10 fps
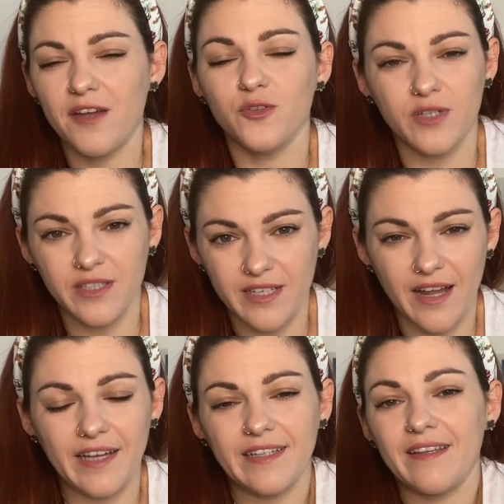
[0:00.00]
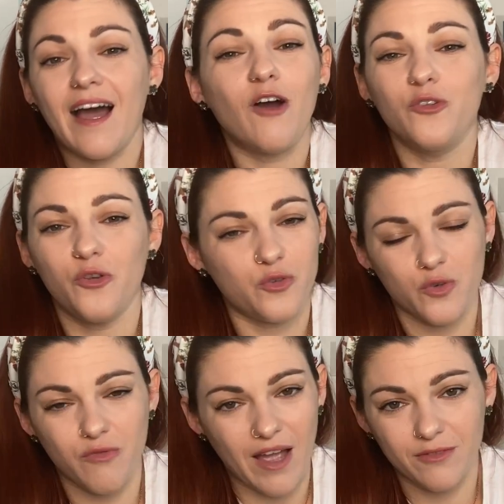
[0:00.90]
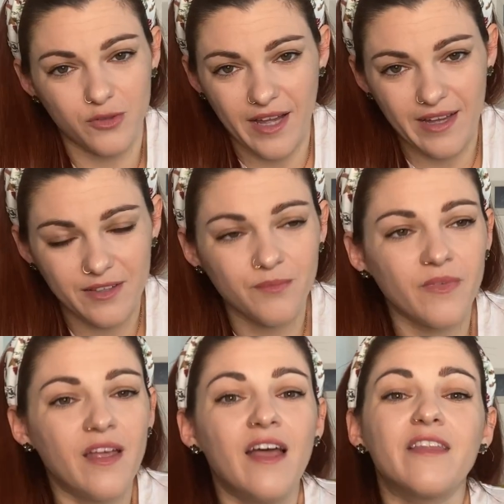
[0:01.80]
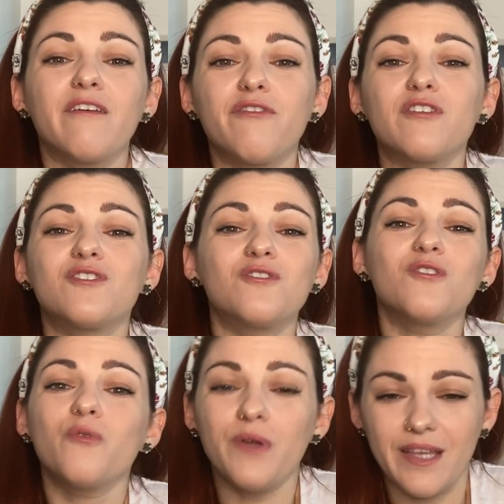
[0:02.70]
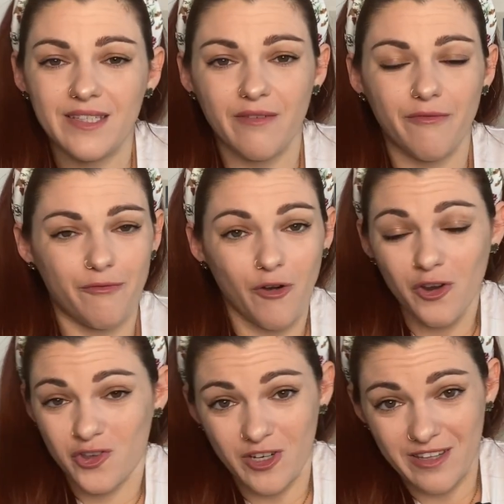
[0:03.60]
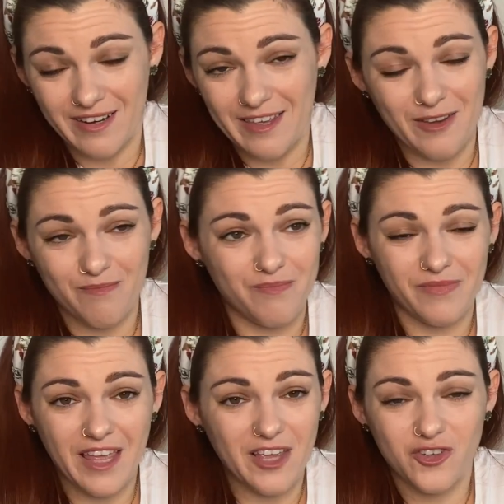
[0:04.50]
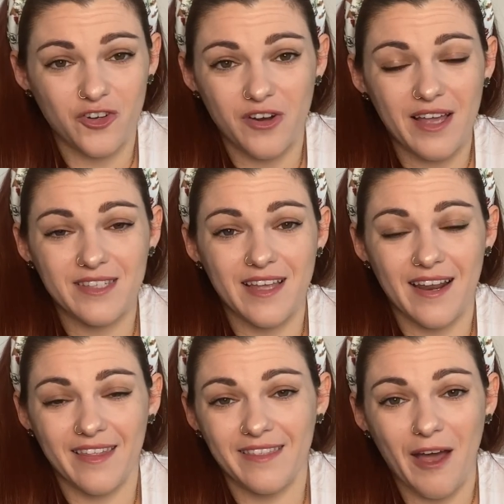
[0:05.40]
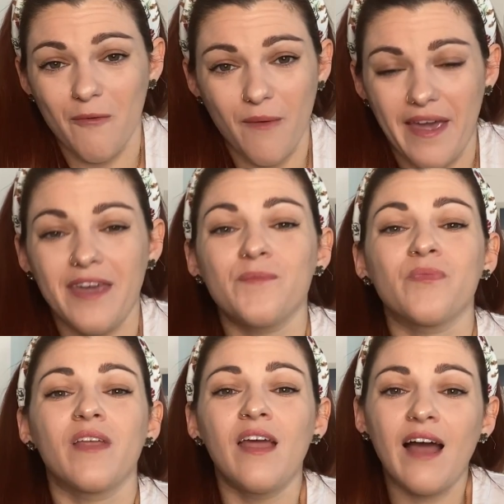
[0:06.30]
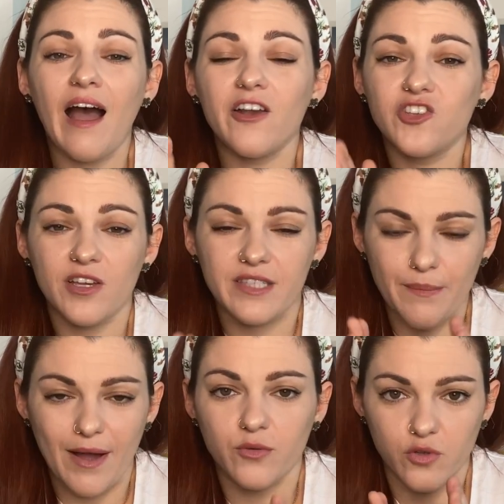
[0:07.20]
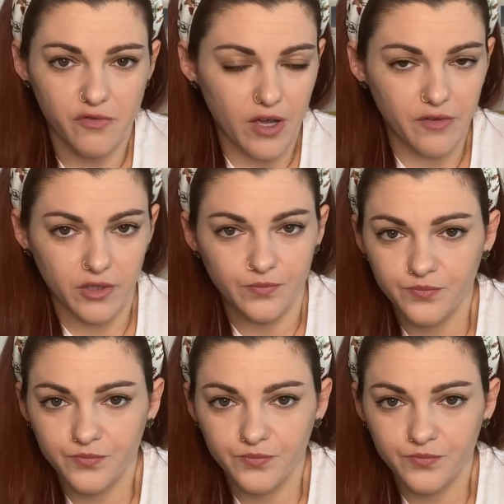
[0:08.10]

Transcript: during the night, and how do you survive to that? The first 2 weeks, unfortunately, nature has done it in that way, are just about survival.